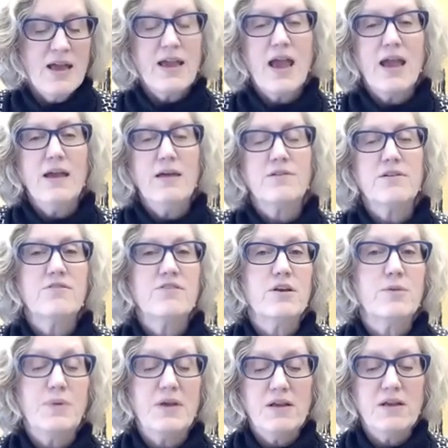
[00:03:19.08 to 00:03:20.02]
Kay is a
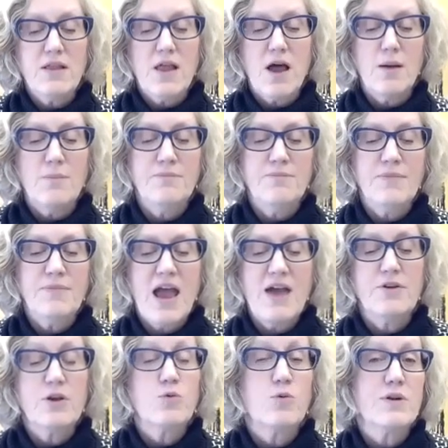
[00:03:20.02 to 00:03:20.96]
Tippie alum,
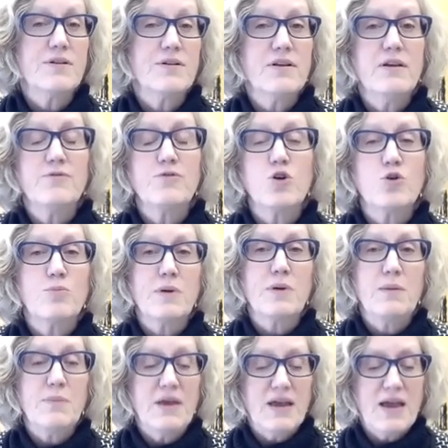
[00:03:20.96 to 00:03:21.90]
having received her
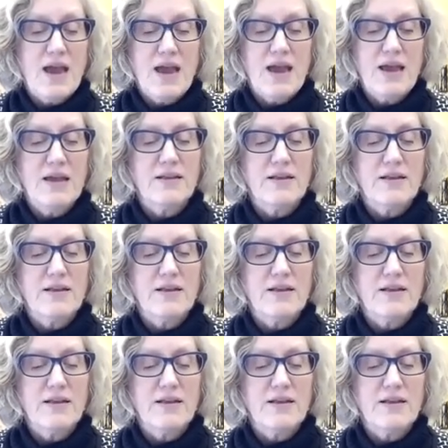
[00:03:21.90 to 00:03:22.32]
BBA